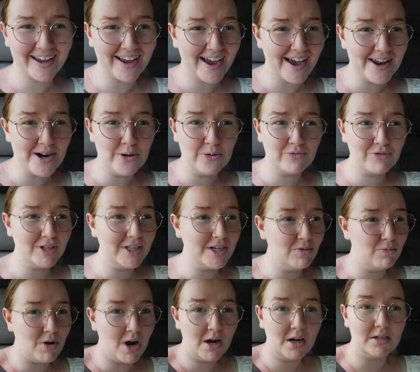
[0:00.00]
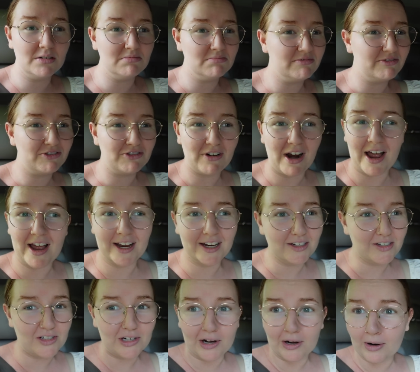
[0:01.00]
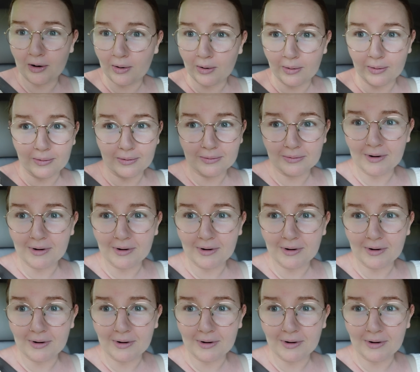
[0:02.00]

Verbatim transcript: I don't really want fried dough